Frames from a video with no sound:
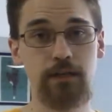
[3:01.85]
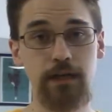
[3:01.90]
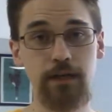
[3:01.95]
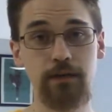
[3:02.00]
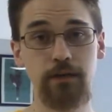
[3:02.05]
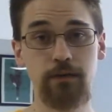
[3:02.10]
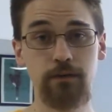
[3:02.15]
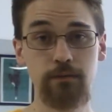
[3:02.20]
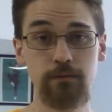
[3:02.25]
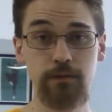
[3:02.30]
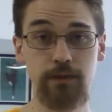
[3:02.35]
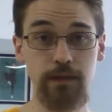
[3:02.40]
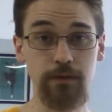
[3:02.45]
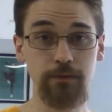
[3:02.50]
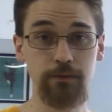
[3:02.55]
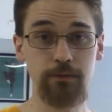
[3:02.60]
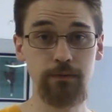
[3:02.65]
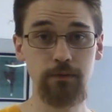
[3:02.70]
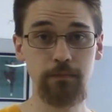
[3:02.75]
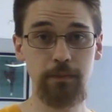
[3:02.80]
now you know how
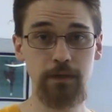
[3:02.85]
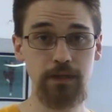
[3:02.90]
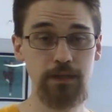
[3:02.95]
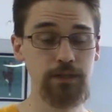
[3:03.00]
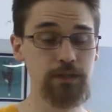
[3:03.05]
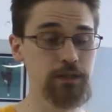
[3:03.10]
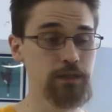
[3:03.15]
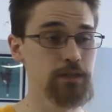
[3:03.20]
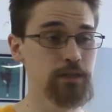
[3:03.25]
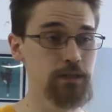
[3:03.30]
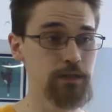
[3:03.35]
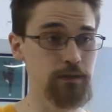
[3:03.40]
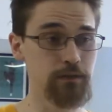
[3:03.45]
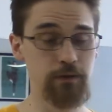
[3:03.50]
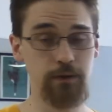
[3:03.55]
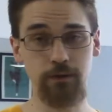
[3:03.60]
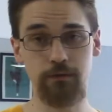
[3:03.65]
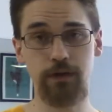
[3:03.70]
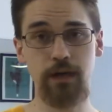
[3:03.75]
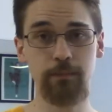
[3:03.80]
to throw a punch, you
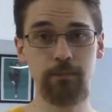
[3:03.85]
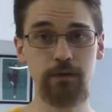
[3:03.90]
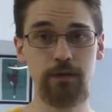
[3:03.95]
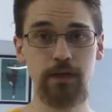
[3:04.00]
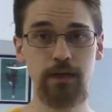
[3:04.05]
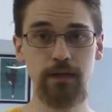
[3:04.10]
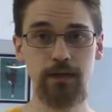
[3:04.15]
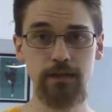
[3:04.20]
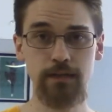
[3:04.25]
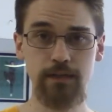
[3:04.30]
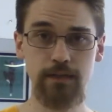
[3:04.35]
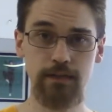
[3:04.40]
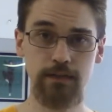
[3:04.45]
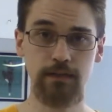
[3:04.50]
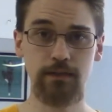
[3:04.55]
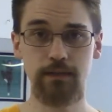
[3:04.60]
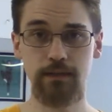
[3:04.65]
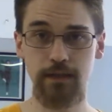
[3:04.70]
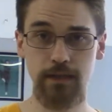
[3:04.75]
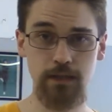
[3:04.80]
know how to wrap your hands.
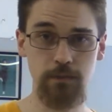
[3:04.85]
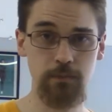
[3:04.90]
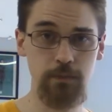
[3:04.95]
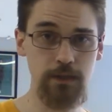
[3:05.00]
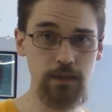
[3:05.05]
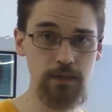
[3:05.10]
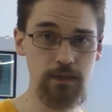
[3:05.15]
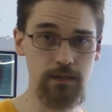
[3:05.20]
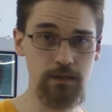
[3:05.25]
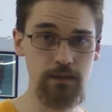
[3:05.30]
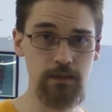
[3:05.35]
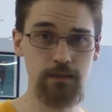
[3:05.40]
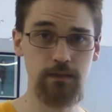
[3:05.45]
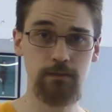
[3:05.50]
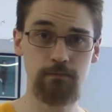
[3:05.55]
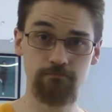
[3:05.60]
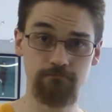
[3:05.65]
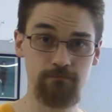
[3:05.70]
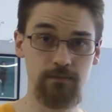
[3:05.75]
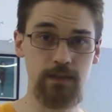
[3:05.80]
Next piece
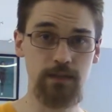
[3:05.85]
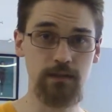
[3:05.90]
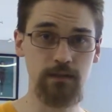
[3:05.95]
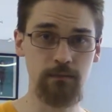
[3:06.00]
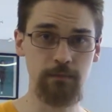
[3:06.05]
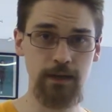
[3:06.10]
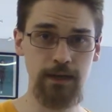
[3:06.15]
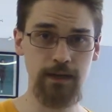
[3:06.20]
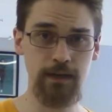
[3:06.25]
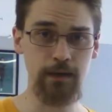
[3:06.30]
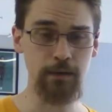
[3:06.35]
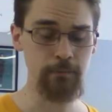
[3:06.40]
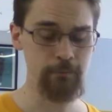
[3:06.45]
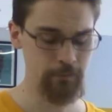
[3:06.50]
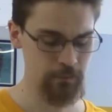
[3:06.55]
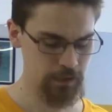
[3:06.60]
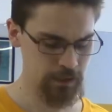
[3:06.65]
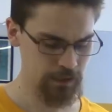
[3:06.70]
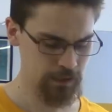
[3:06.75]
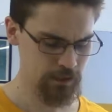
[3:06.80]
is hitting the bag.
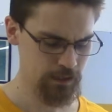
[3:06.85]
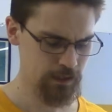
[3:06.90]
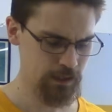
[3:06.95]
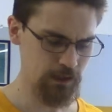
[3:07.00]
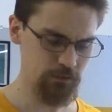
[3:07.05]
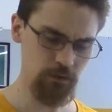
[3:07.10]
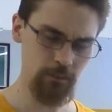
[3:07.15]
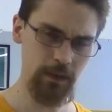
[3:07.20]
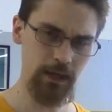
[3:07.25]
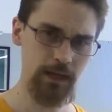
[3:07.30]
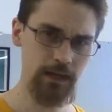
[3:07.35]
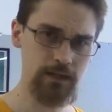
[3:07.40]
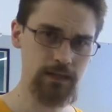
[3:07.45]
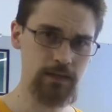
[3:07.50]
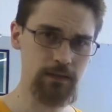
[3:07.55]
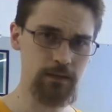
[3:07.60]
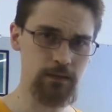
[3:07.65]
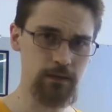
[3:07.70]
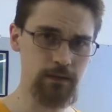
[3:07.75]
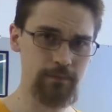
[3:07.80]
Heavy
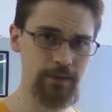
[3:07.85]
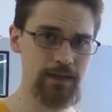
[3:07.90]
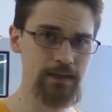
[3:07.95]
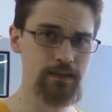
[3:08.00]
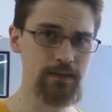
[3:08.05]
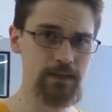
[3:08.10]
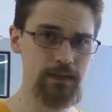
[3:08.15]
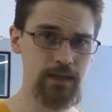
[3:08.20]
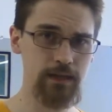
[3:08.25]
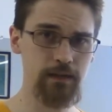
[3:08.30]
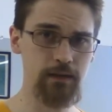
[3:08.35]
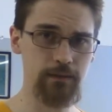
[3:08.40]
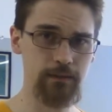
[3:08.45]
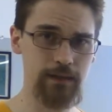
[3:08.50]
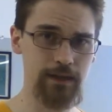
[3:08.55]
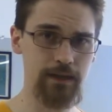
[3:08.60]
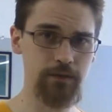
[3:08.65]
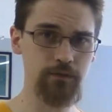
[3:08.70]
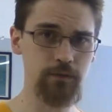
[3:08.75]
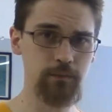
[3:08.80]
bags are made to take a
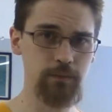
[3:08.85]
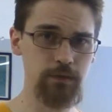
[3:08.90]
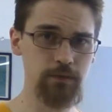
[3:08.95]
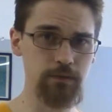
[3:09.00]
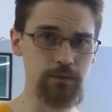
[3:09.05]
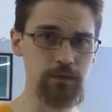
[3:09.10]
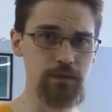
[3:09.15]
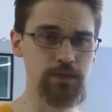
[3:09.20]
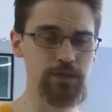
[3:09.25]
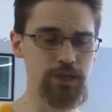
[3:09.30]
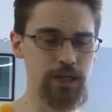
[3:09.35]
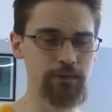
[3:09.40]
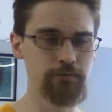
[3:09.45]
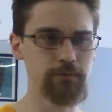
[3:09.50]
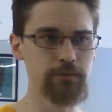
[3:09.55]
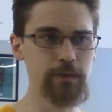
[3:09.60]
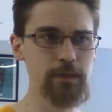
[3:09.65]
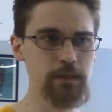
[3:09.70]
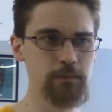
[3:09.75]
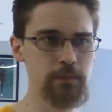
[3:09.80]
lot of abuse.
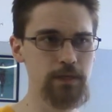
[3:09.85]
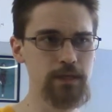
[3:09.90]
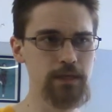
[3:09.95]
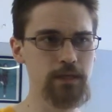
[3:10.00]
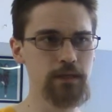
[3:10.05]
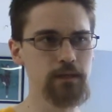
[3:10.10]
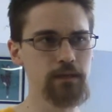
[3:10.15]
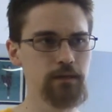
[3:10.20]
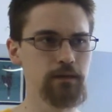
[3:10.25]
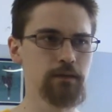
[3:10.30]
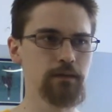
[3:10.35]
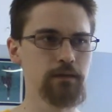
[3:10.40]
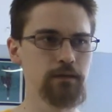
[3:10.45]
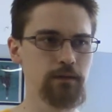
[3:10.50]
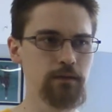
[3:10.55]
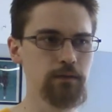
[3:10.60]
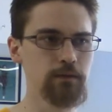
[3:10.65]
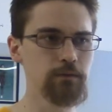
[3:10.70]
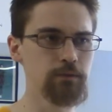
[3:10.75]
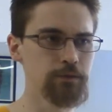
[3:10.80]
Generally speaking,
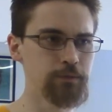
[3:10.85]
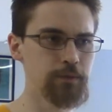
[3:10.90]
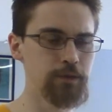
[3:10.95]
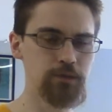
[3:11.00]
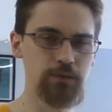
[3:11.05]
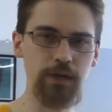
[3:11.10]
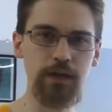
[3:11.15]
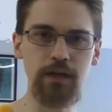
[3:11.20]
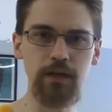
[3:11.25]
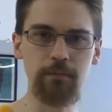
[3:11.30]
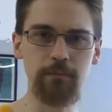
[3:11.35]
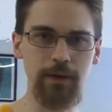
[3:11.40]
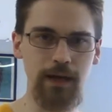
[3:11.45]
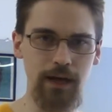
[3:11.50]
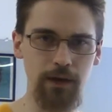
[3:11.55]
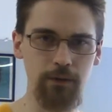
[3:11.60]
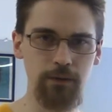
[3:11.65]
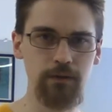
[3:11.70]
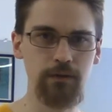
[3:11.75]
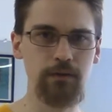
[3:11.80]
you will be training
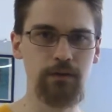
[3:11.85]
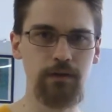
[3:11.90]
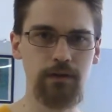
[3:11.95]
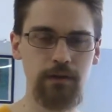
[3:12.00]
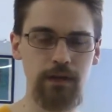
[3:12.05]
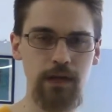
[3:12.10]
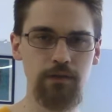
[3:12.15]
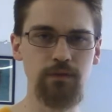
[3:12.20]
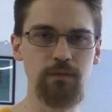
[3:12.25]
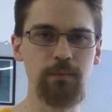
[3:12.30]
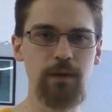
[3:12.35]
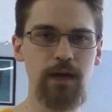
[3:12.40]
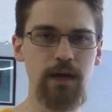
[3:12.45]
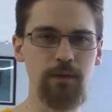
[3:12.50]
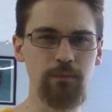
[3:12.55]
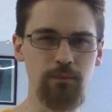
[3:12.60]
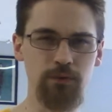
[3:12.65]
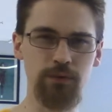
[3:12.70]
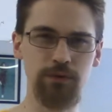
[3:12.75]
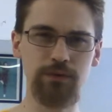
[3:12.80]
power on a heavy
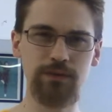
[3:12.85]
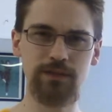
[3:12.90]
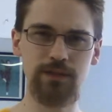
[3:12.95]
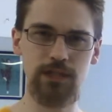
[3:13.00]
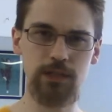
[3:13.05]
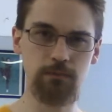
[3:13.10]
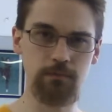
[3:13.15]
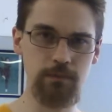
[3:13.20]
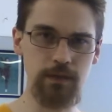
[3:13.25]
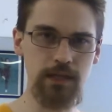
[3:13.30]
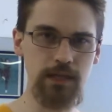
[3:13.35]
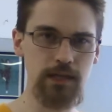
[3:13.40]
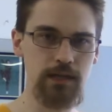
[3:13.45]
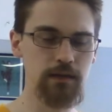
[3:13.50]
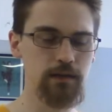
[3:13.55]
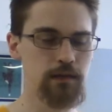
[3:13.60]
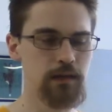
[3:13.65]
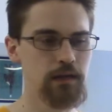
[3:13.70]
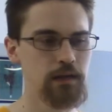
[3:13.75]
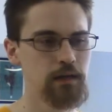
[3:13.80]
bag more than
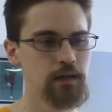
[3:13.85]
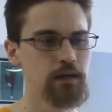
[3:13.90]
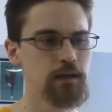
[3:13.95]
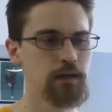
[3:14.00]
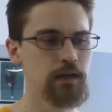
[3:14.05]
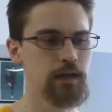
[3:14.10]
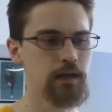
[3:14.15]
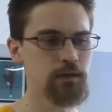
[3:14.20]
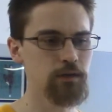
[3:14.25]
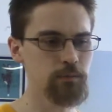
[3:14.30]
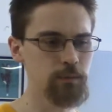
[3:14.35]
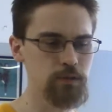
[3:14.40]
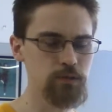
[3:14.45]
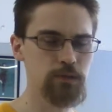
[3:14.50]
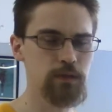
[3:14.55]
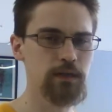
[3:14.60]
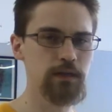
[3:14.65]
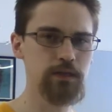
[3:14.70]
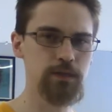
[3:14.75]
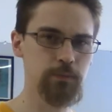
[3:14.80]
speed, and you'll be
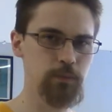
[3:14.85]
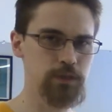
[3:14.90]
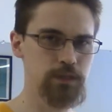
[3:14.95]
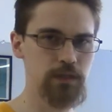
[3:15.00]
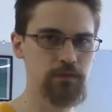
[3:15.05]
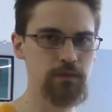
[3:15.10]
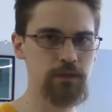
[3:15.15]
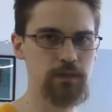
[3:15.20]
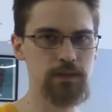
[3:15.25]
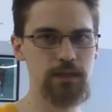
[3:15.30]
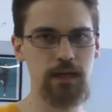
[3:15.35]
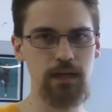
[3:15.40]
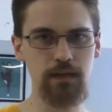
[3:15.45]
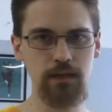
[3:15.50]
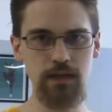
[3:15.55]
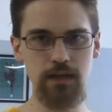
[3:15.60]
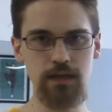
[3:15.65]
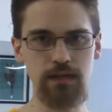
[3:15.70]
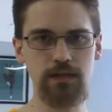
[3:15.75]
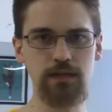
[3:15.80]
training specific
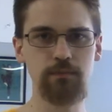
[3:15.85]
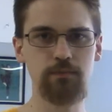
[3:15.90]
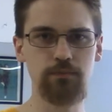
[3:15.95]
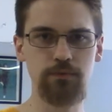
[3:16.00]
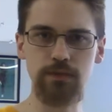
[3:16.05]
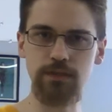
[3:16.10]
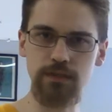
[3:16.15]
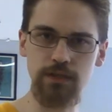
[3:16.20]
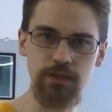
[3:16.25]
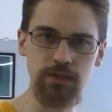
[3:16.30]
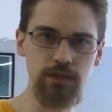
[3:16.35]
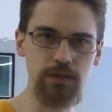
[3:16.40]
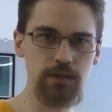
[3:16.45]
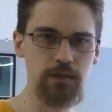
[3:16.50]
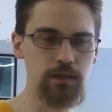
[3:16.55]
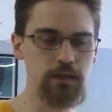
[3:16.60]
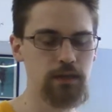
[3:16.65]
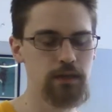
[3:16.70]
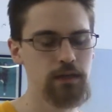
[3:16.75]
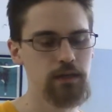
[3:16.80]
techniques and
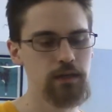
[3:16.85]
precision.